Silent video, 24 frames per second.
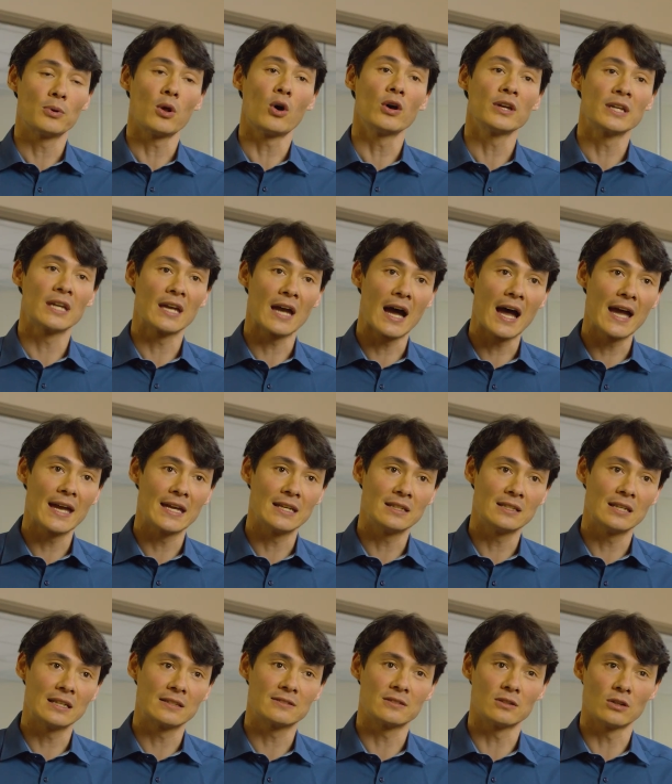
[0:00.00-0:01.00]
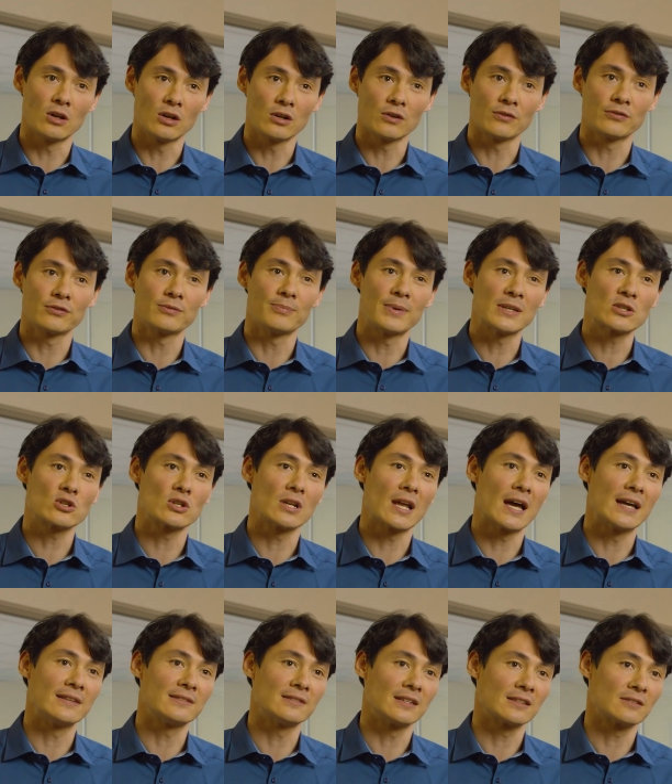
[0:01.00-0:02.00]
deploying AI takes a lot of
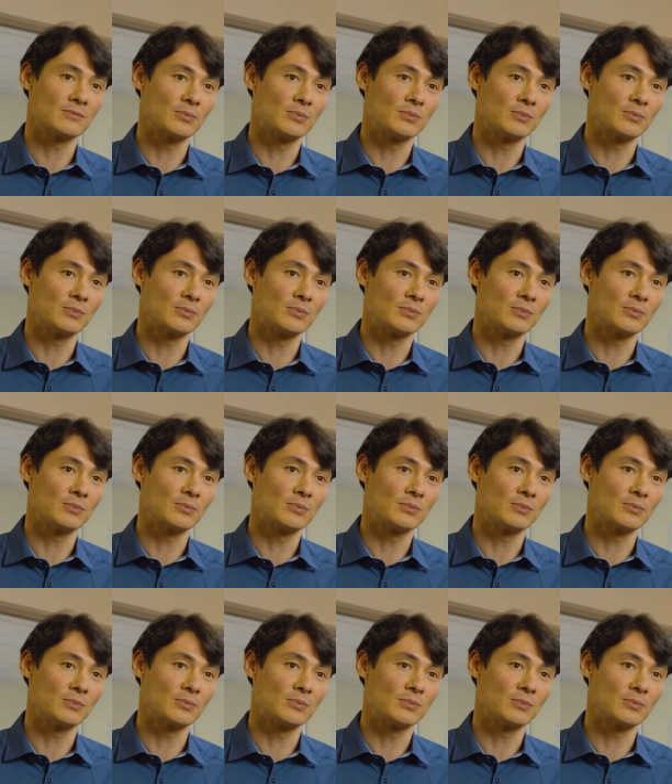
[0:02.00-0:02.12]
specialized